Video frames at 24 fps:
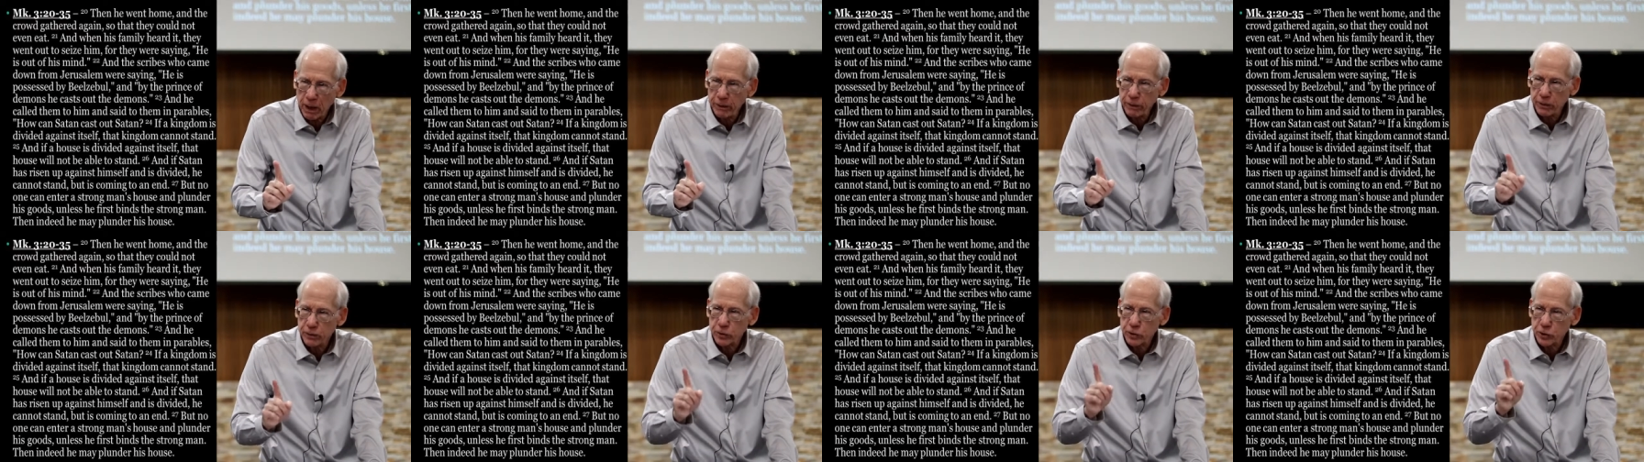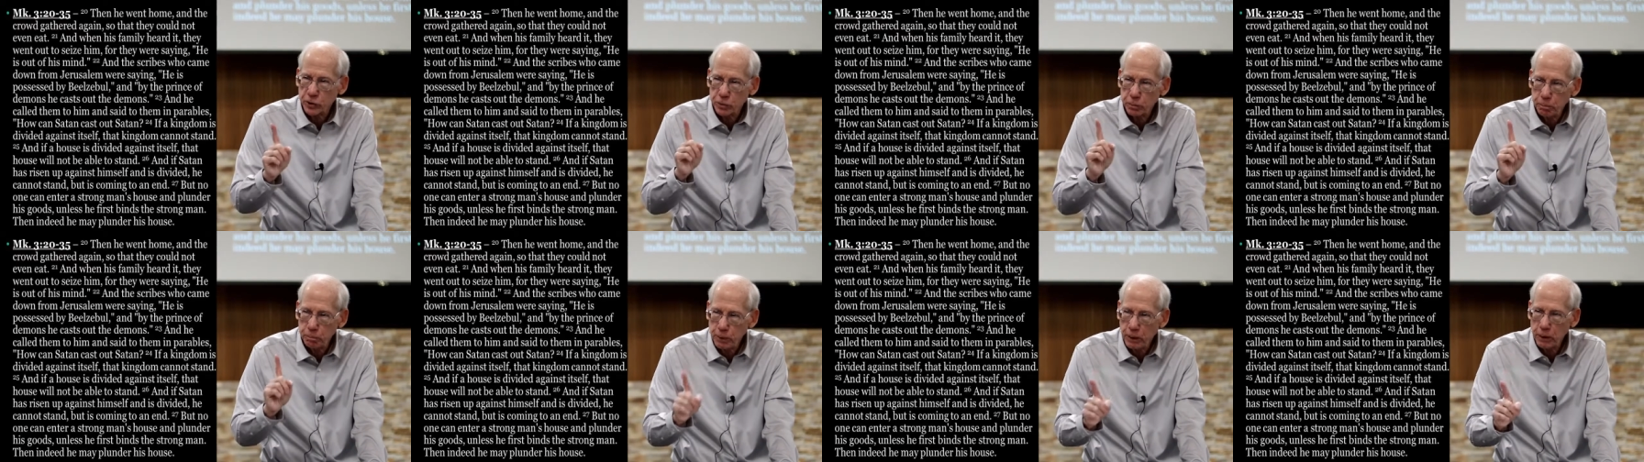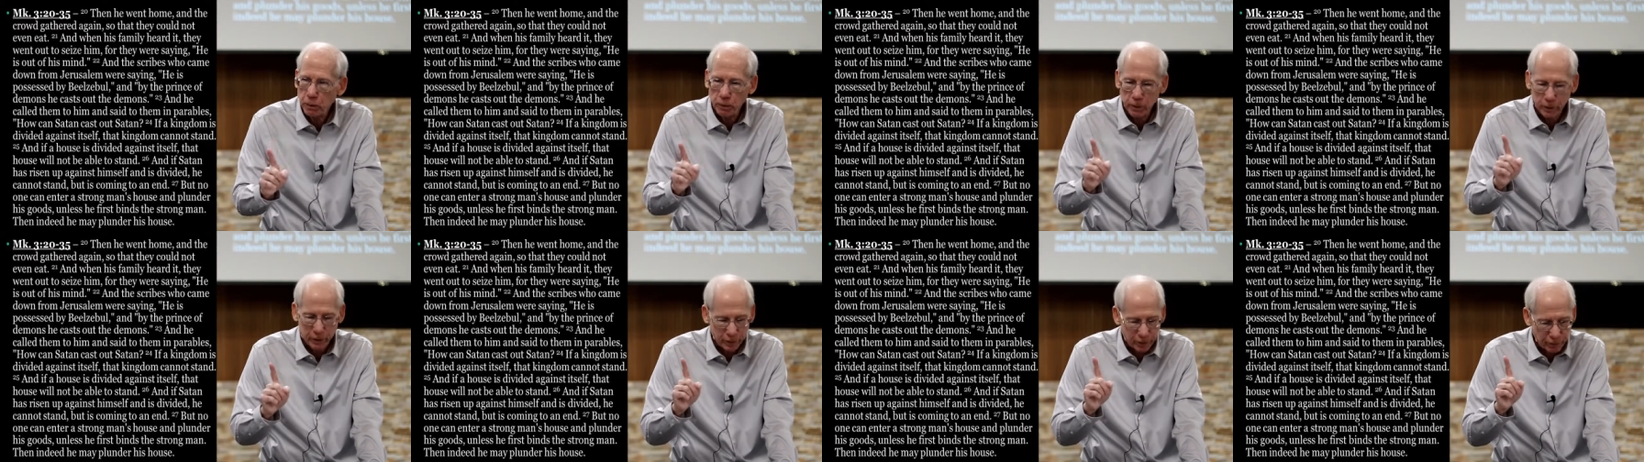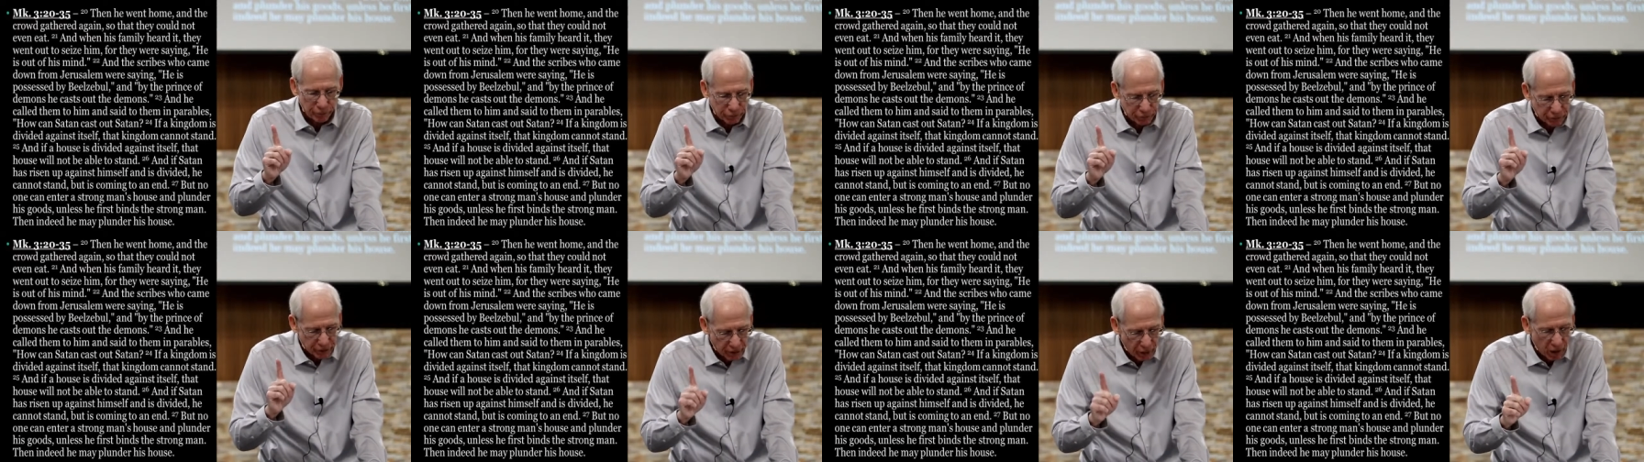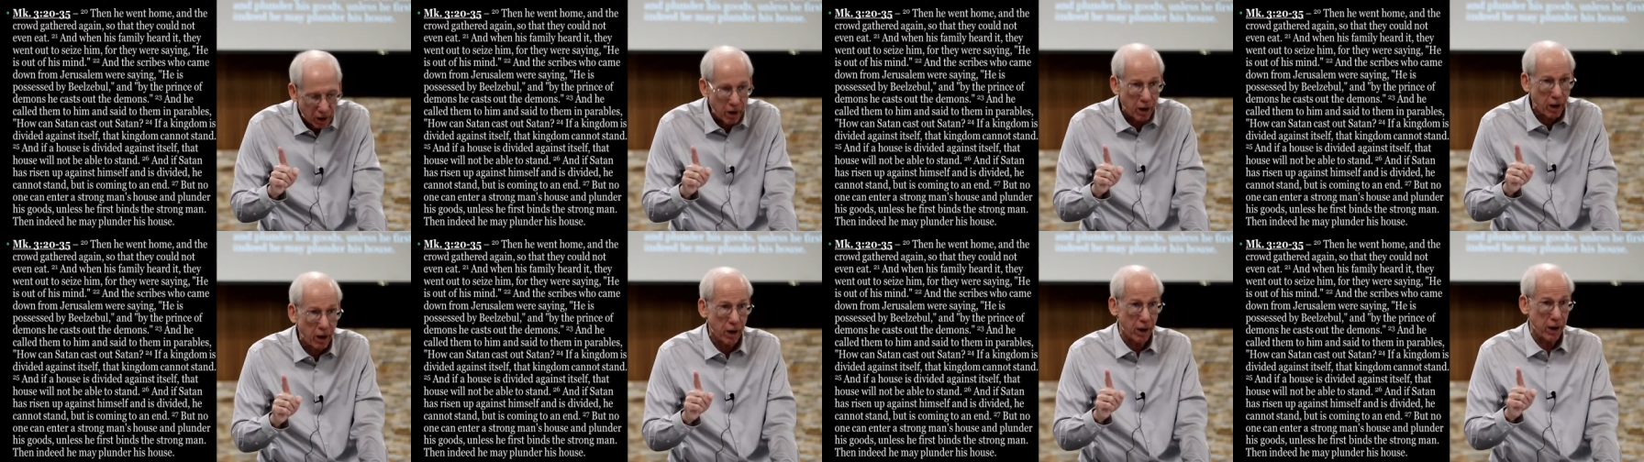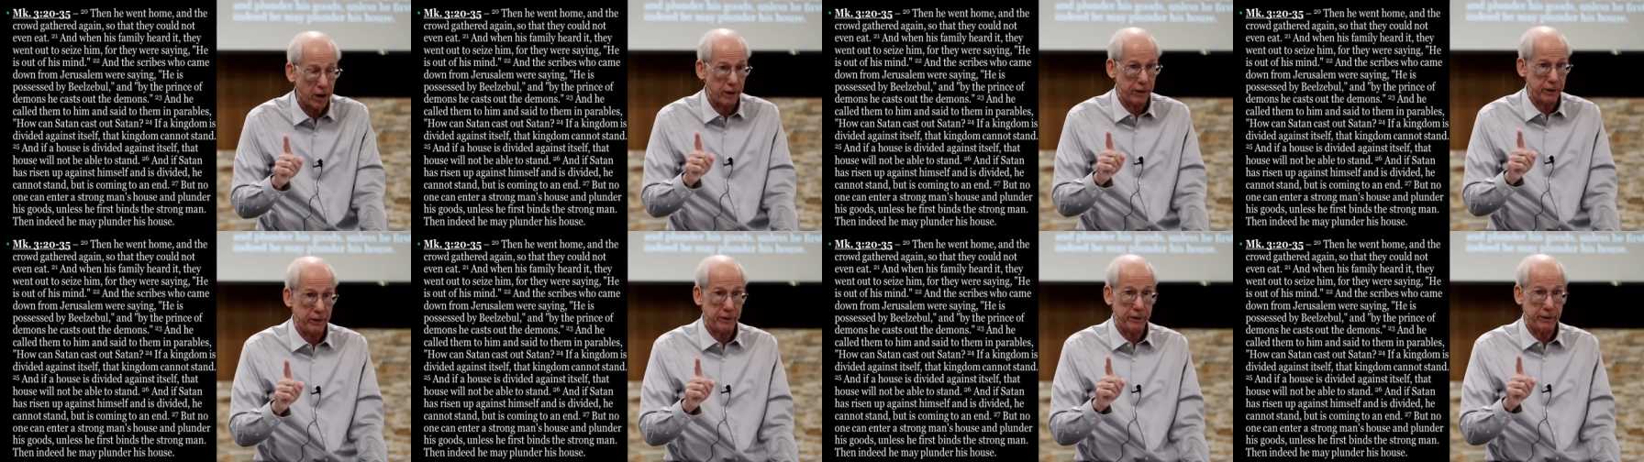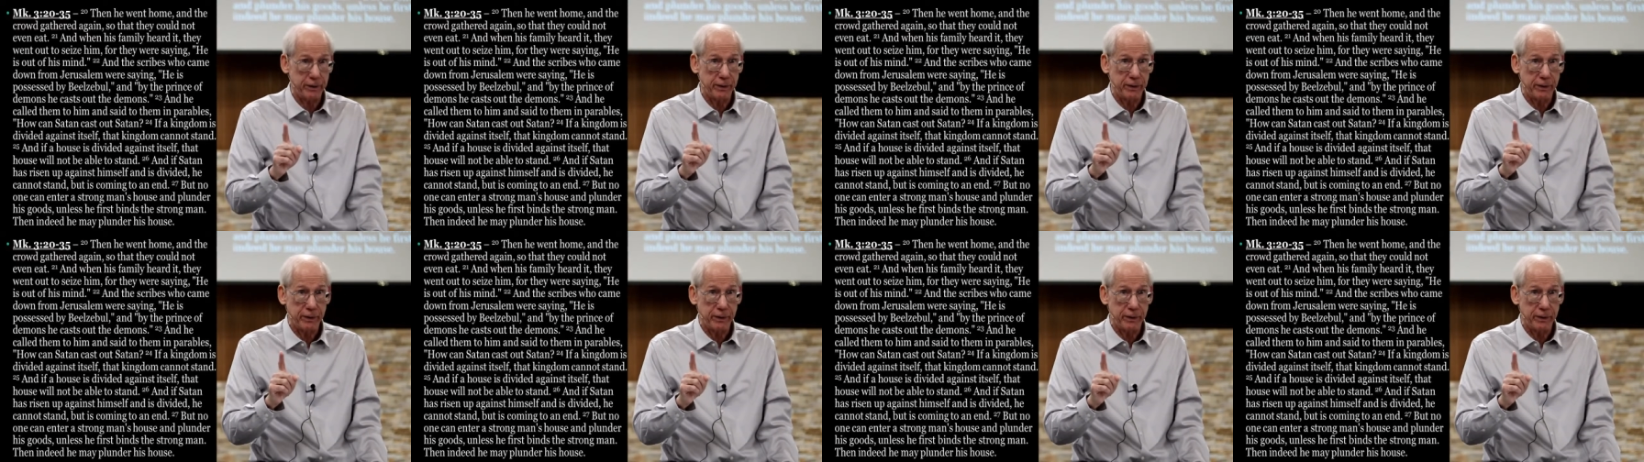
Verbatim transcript: by the Spirit of God